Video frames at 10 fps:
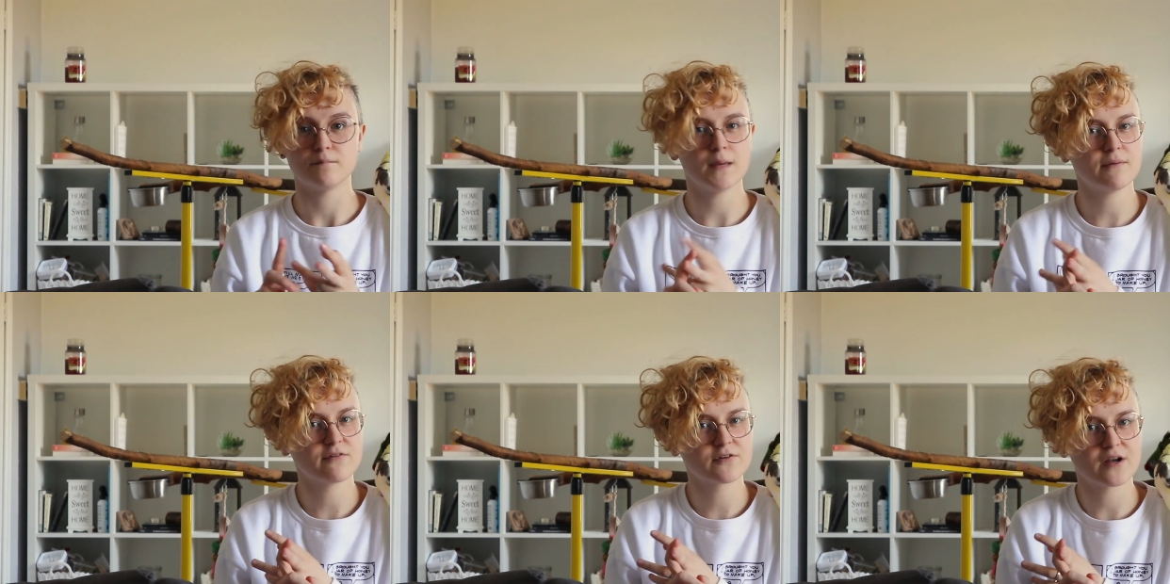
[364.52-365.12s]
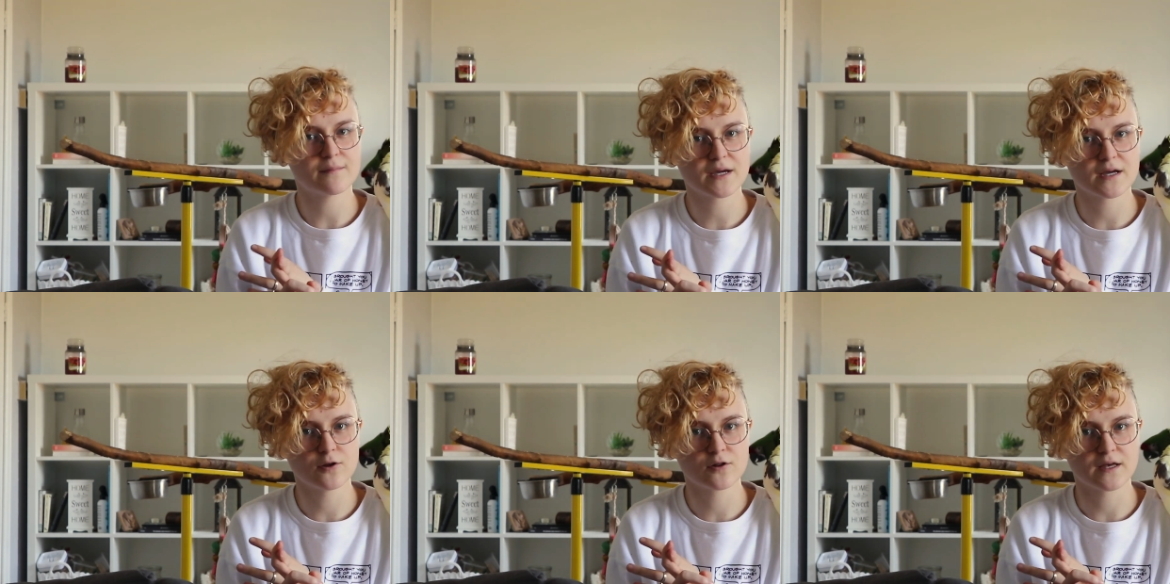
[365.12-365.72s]
Maybe even try make it
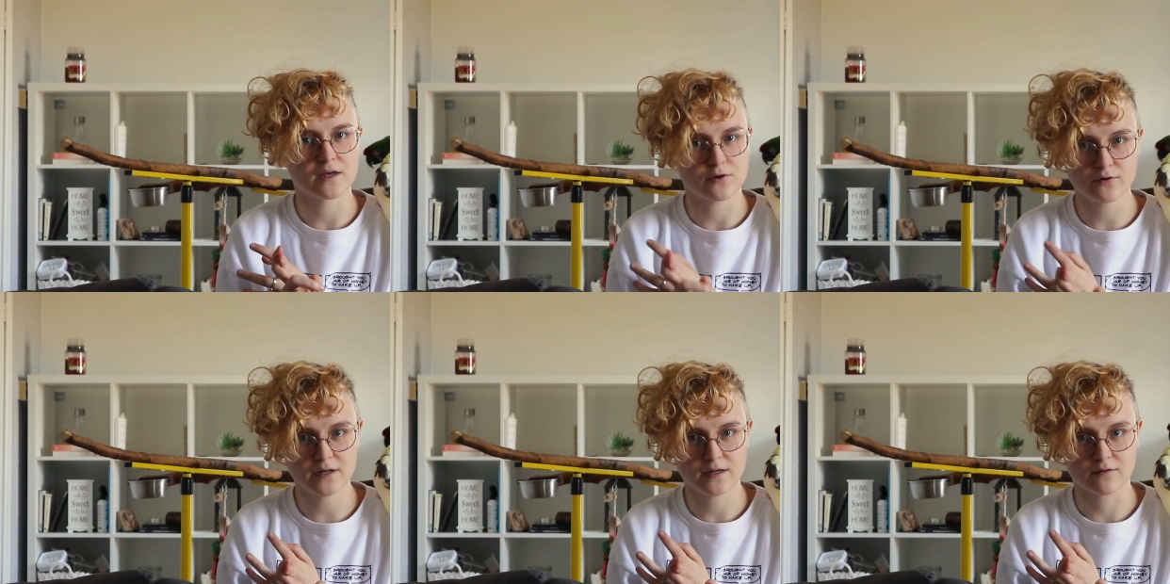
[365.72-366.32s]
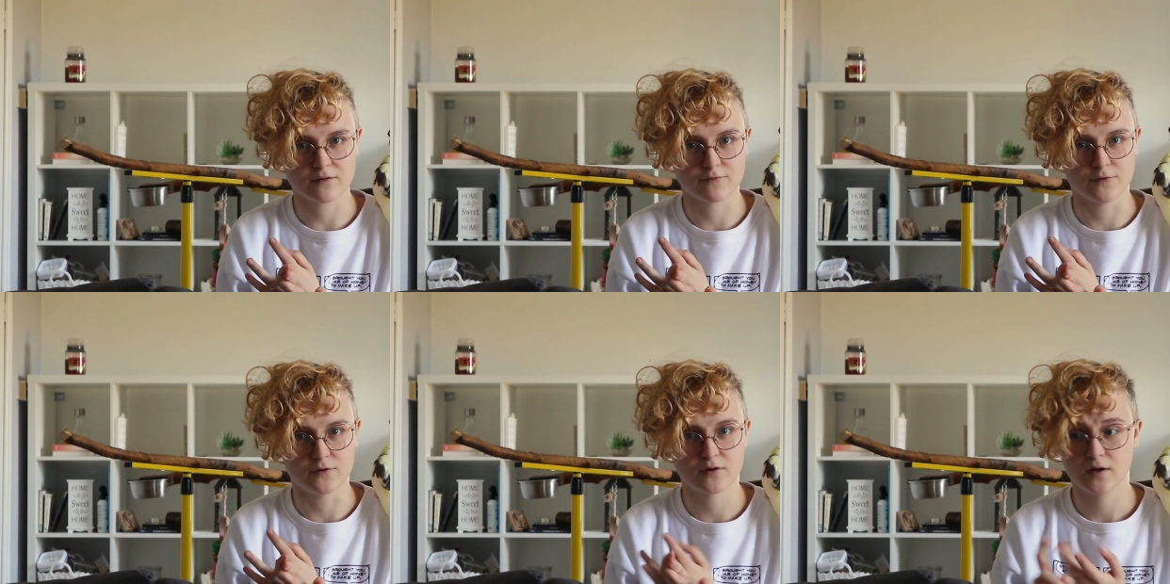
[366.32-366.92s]
look like you're eating food.